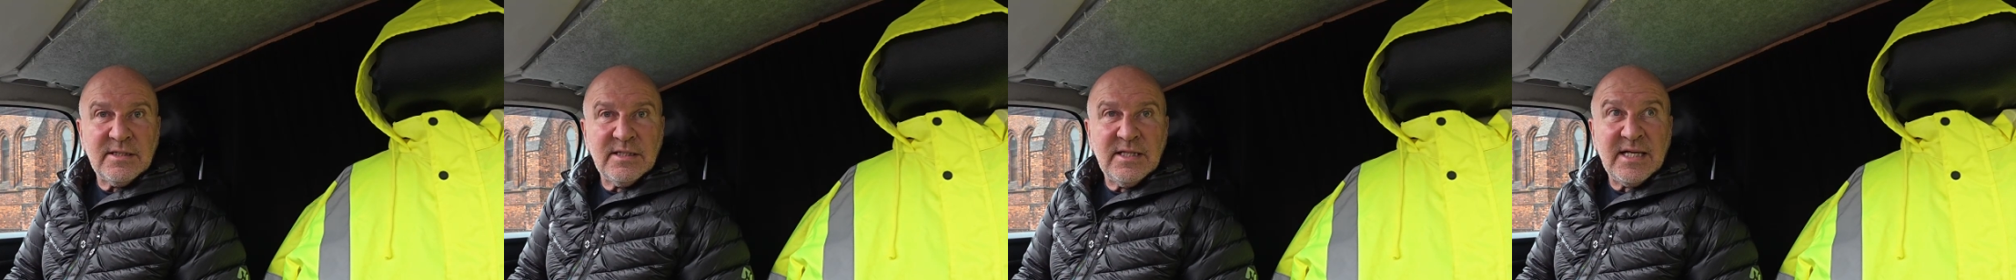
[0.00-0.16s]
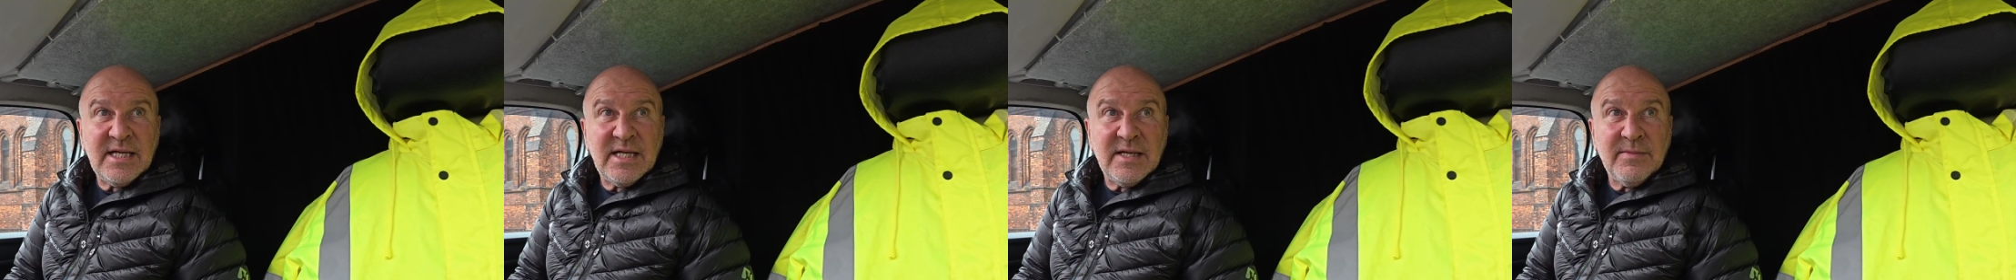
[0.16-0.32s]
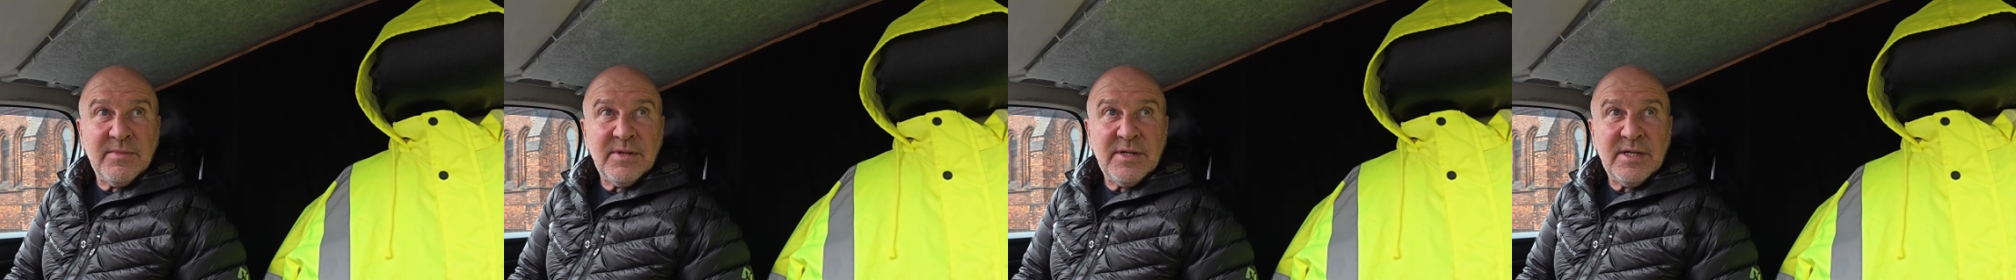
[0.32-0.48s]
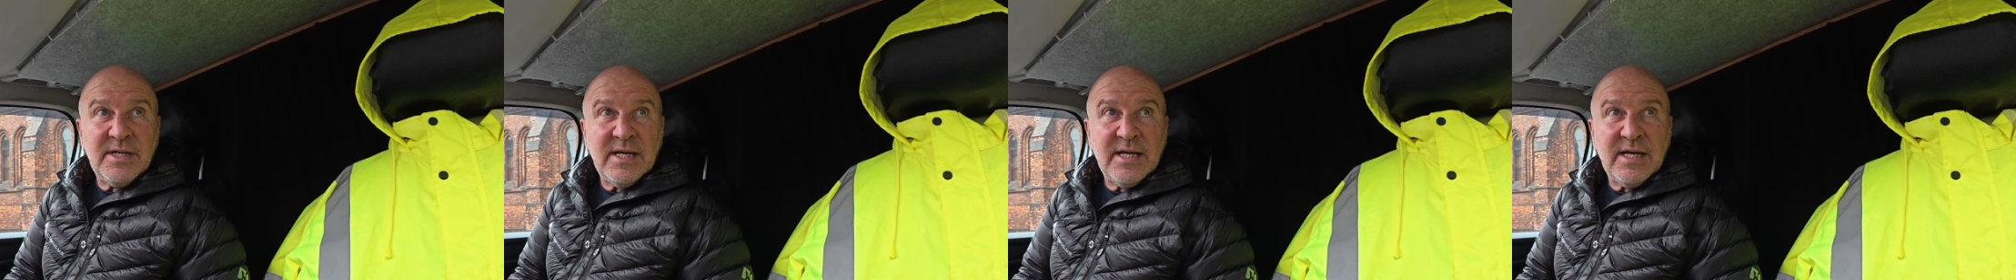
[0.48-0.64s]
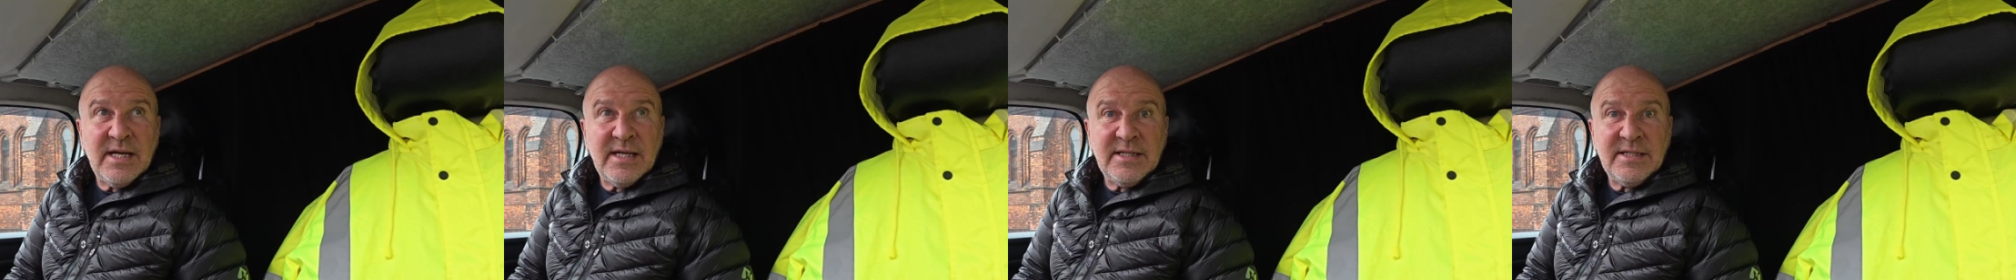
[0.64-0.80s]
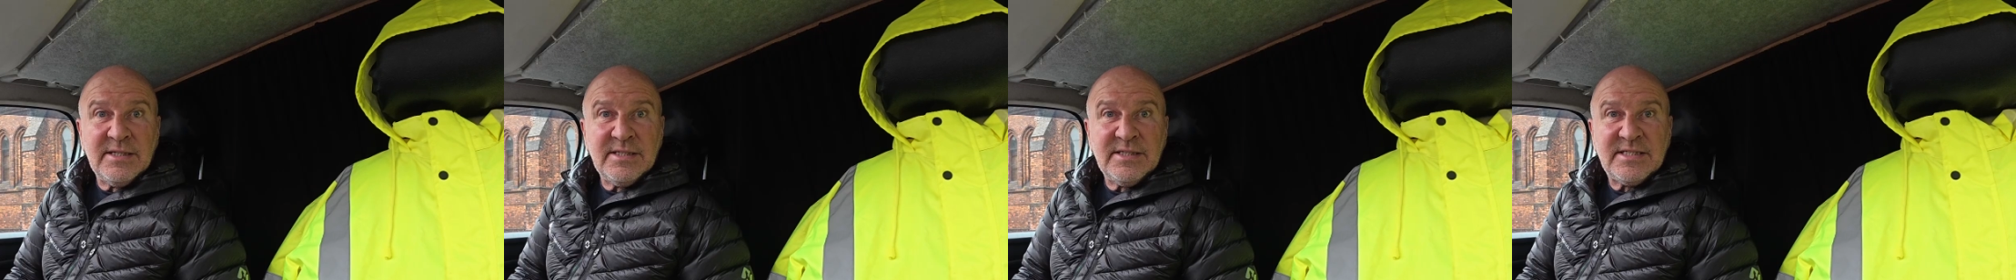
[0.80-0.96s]
ligament
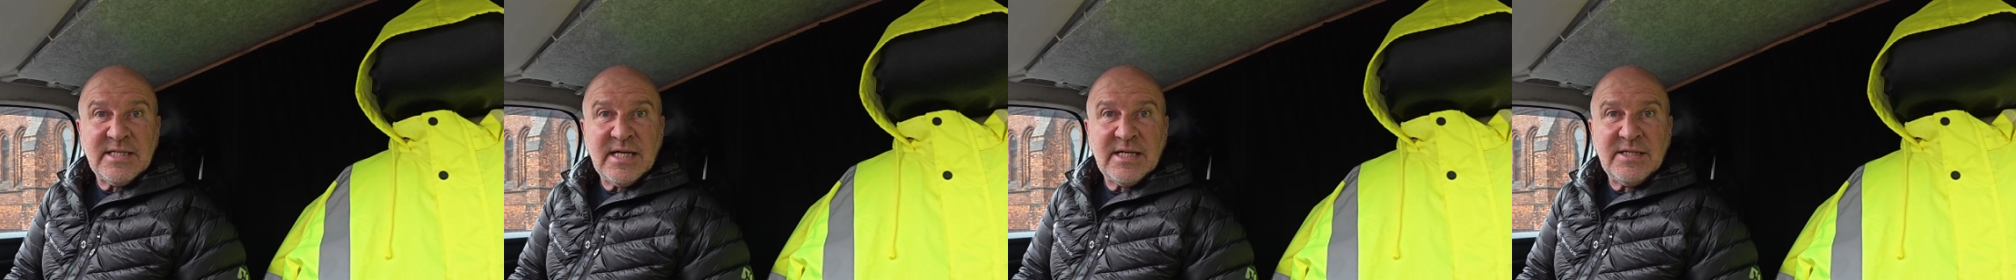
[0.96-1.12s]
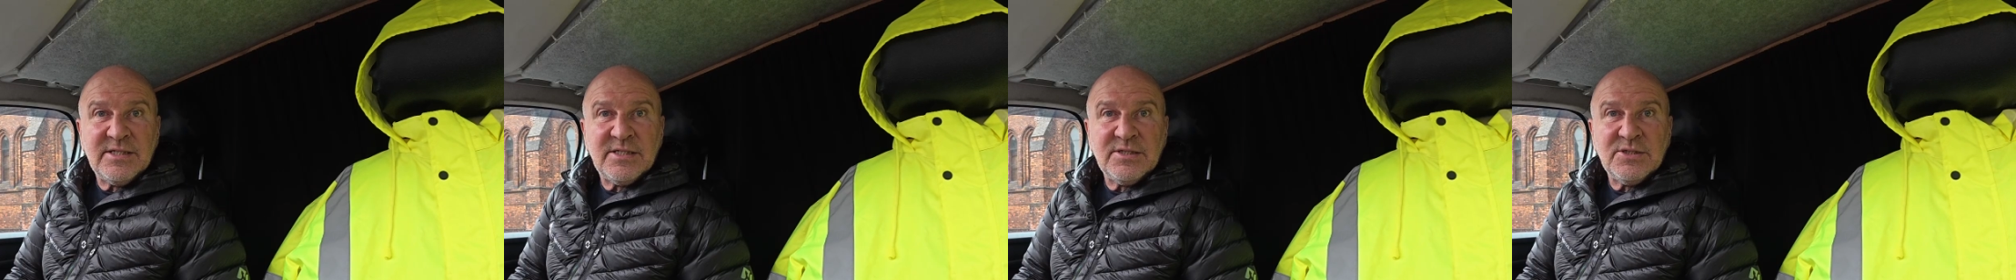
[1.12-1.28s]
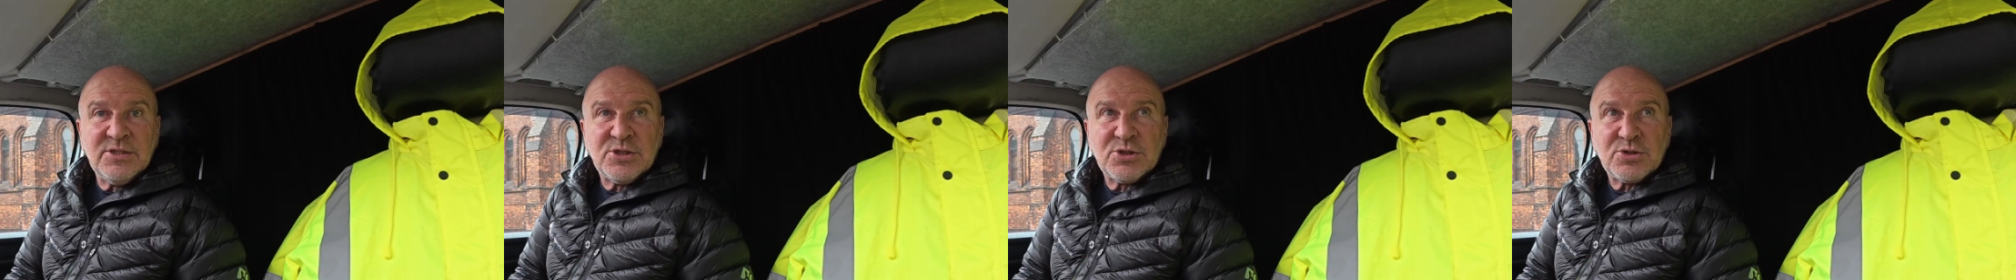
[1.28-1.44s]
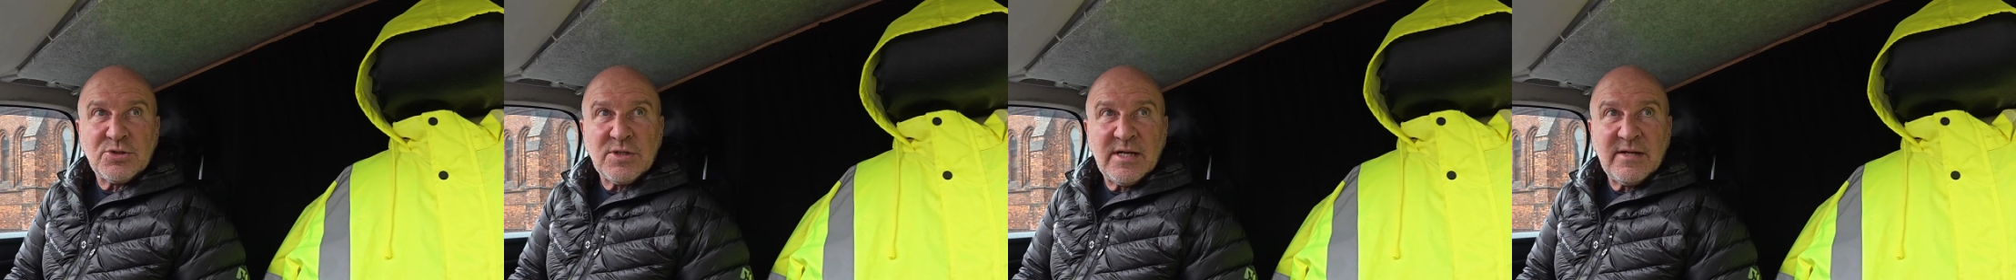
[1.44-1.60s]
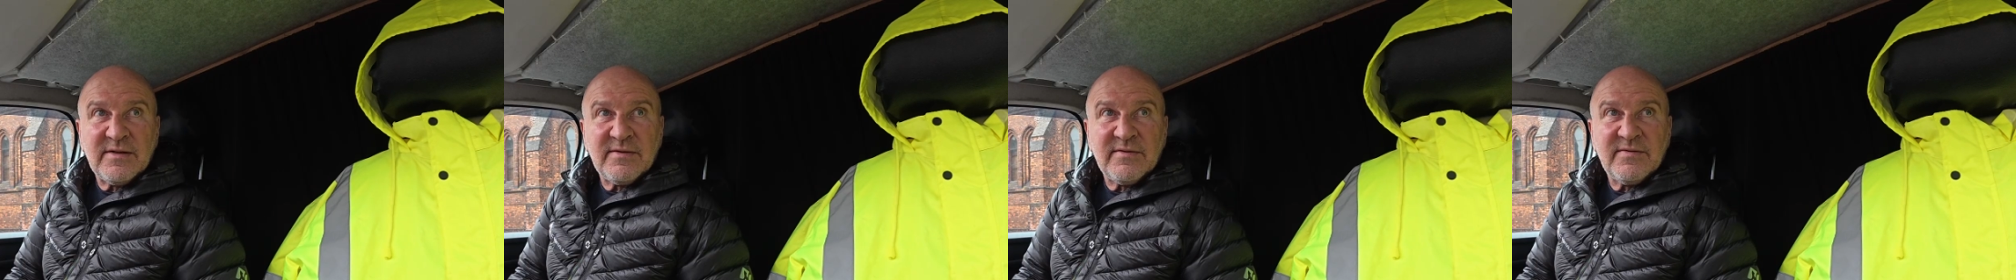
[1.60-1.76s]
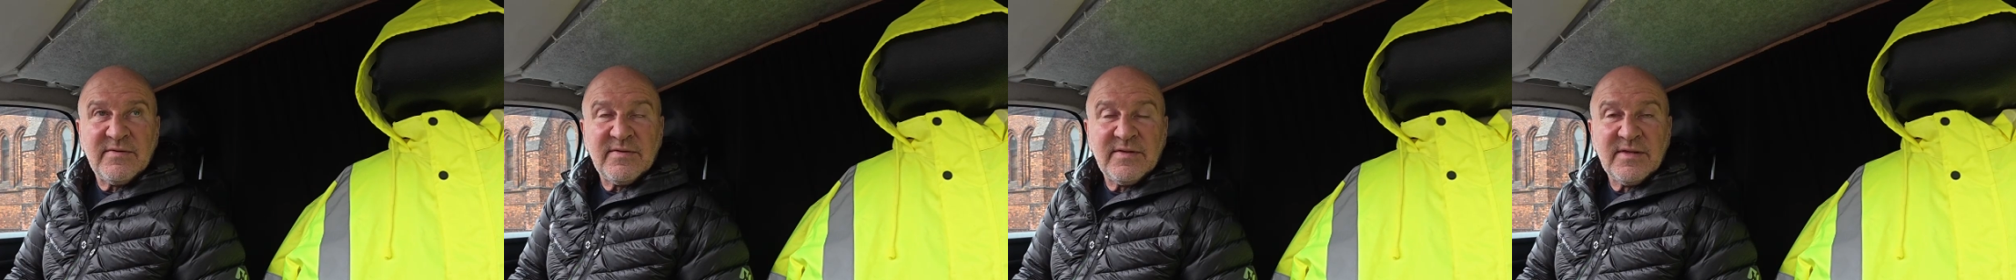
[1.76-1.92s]
and tendon
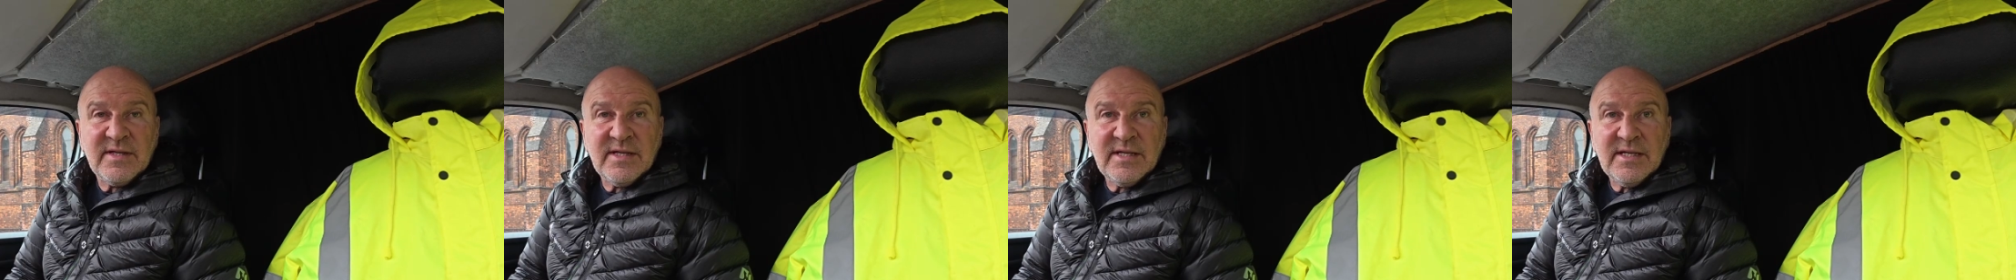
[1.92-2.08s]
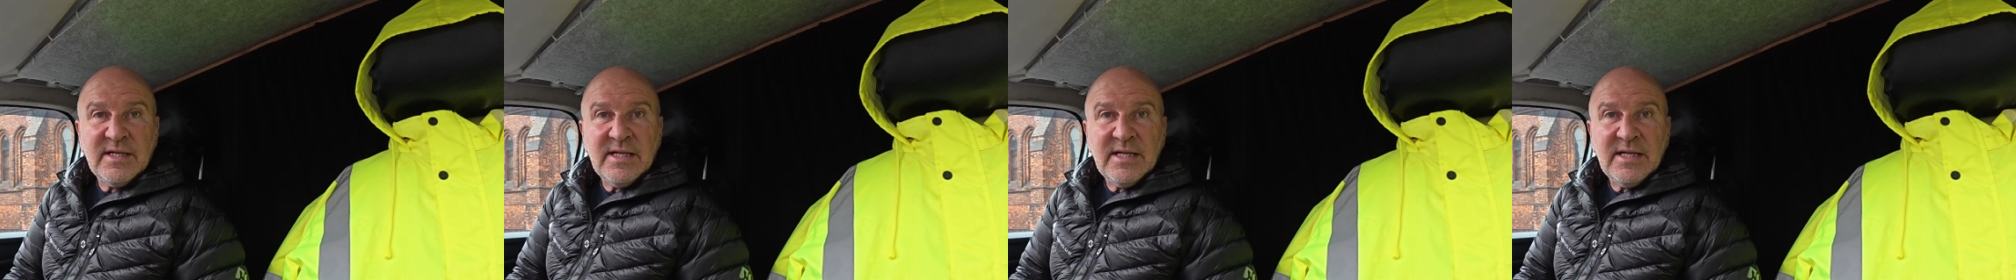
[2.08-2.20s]
strength,